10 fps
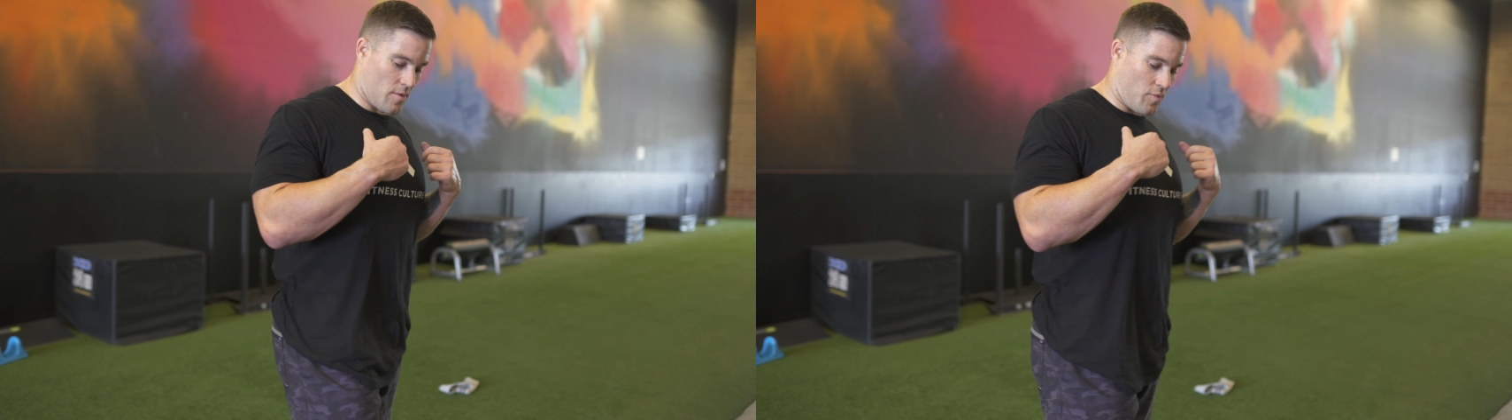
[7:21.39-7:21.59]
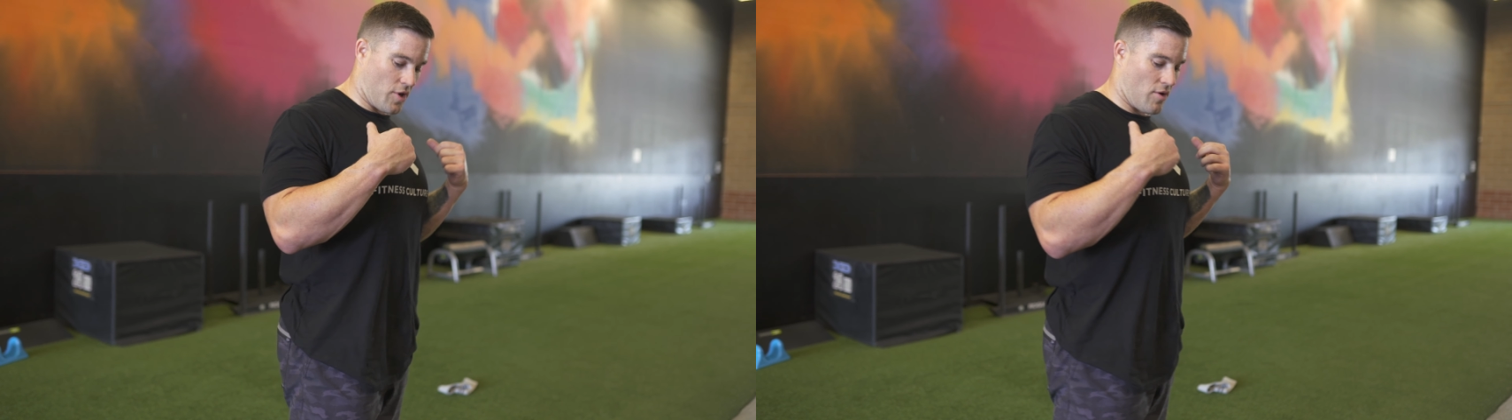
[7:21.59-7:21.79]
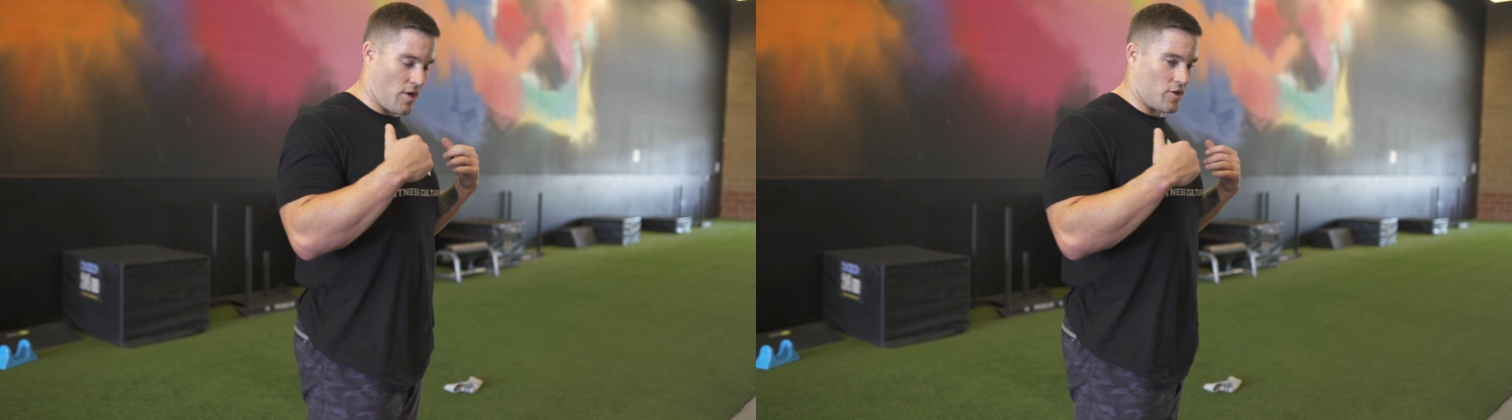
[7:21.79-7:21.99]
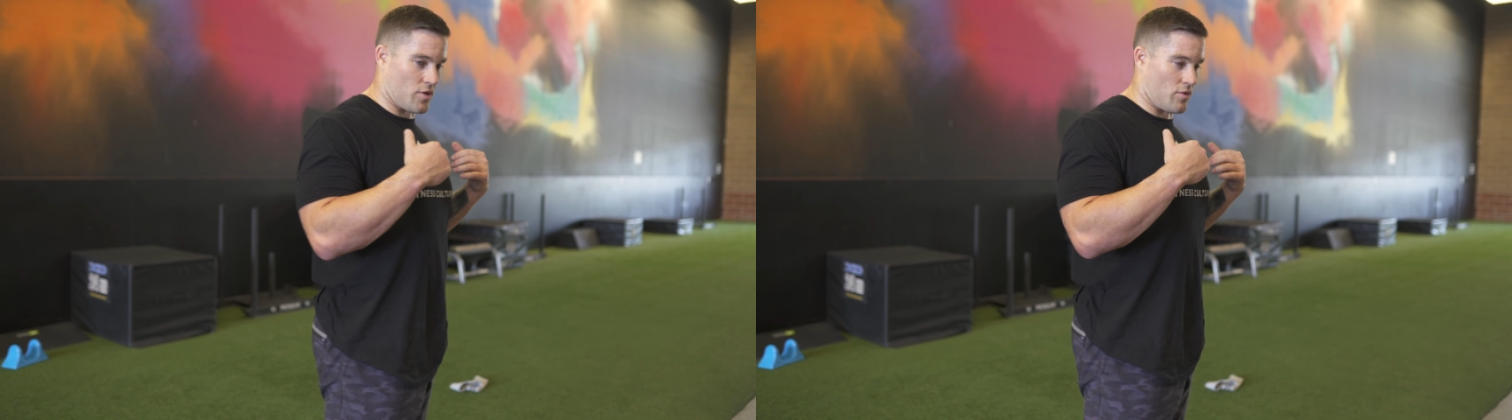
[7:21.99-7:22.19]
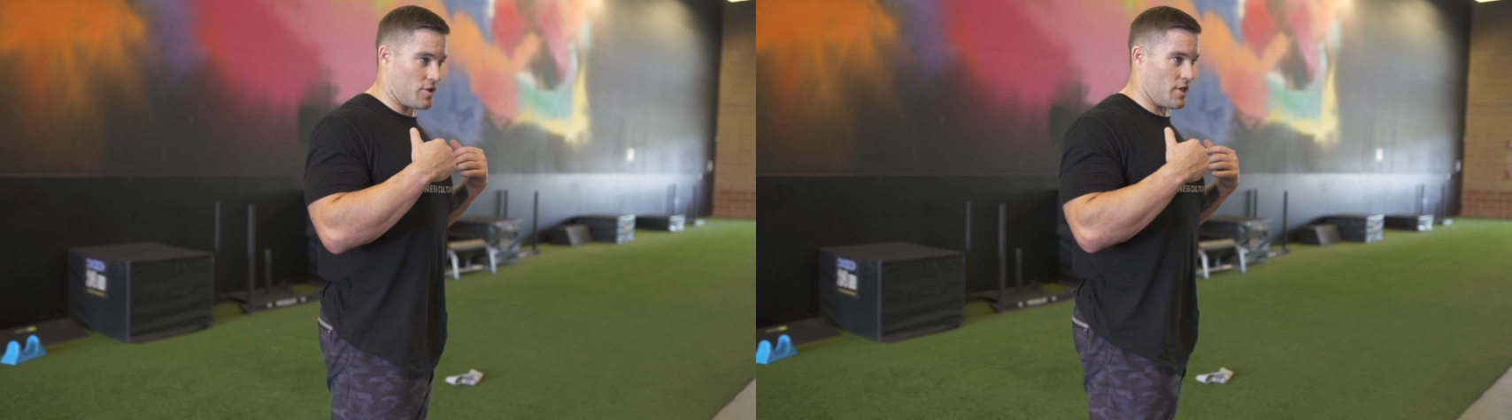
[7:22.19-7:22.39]
put it around our
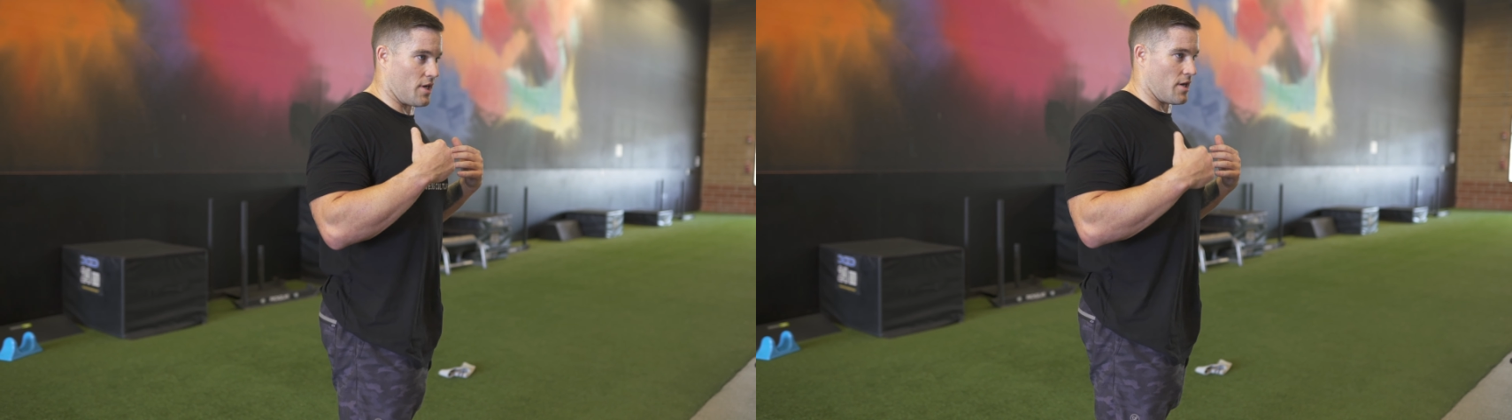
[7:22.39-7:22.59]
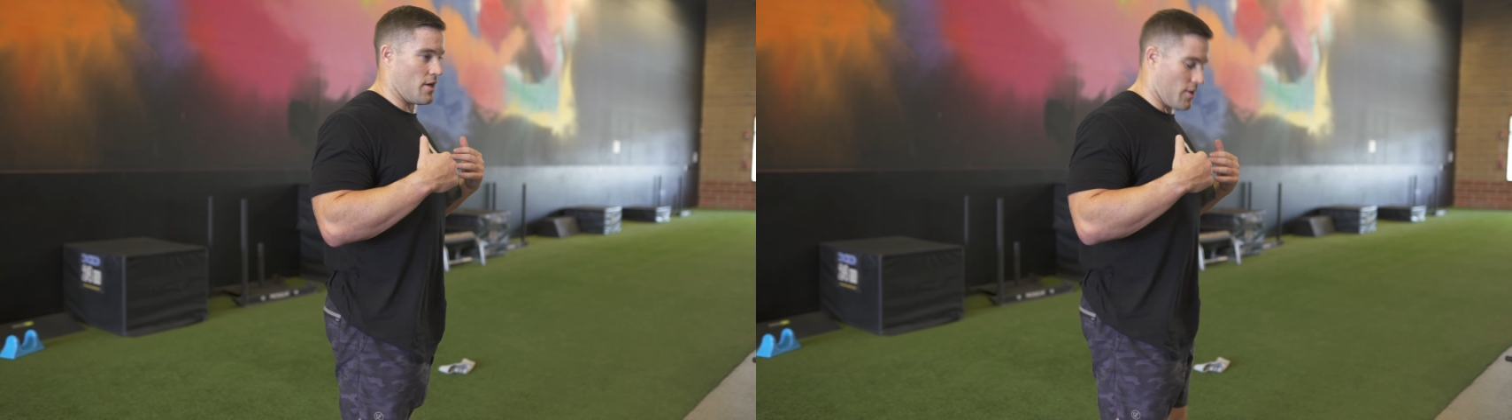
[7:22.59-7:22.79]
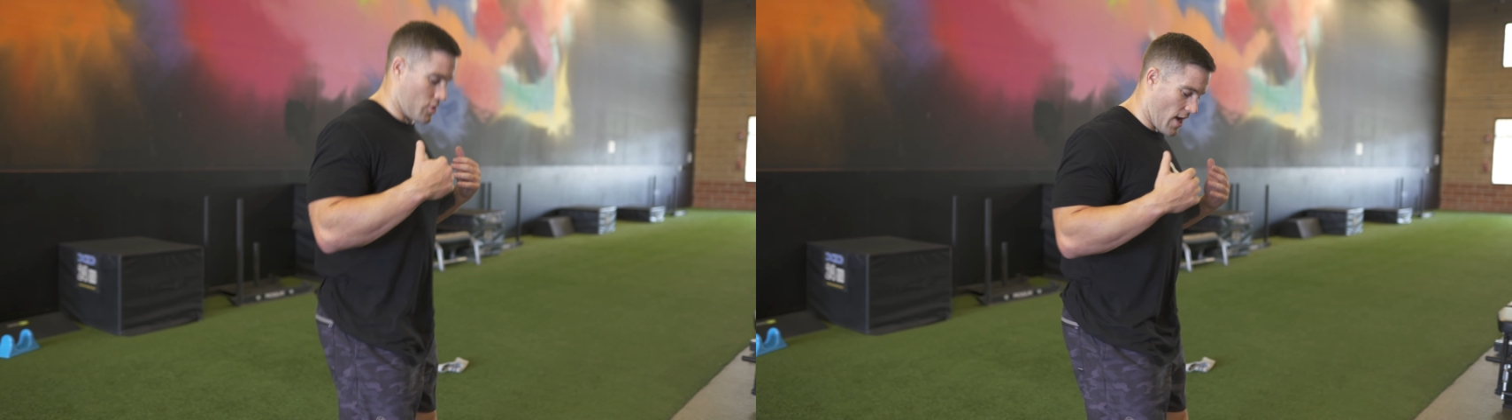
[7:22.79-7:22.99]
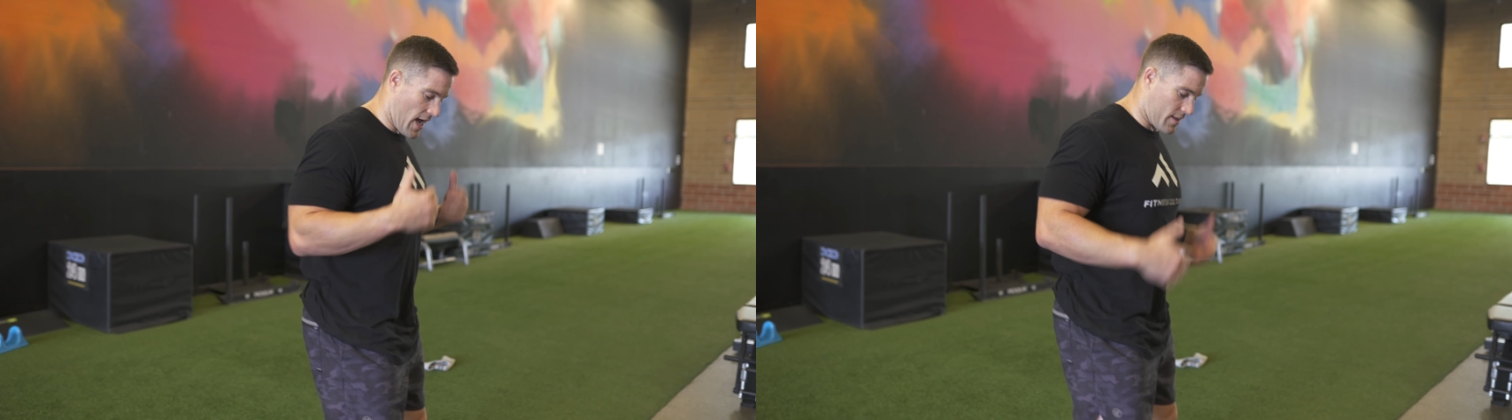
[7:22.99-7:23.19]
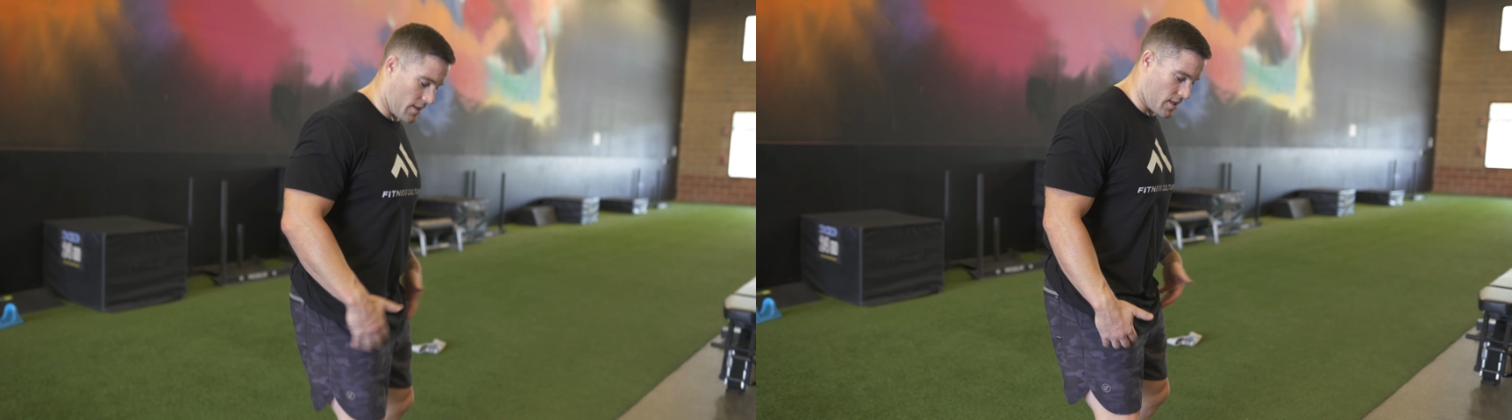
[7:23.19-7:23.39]
shoulders here,
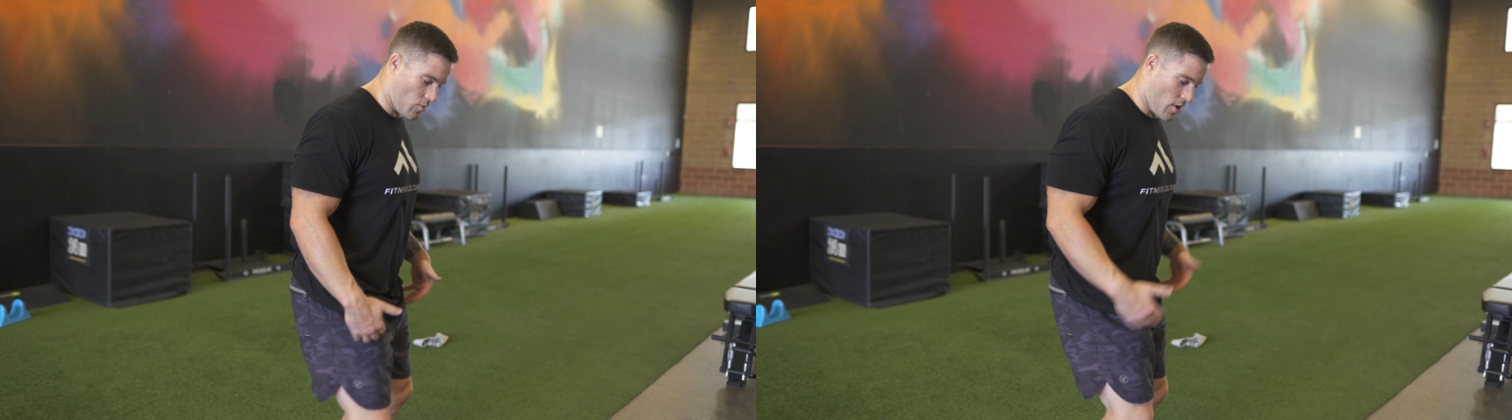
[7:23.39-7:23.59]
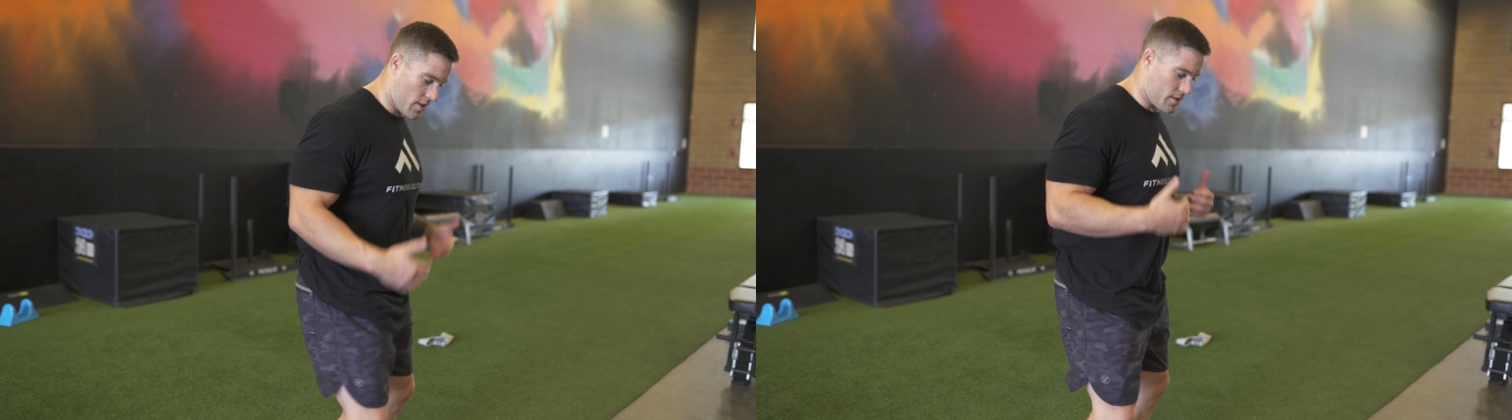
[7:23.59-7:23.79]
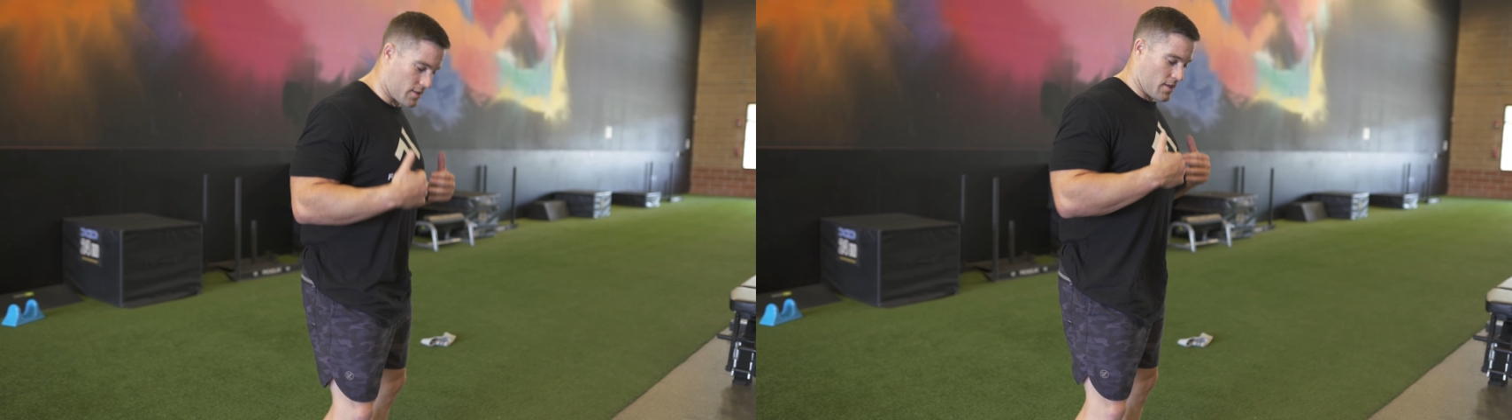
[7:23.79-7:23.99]
crack the knees once,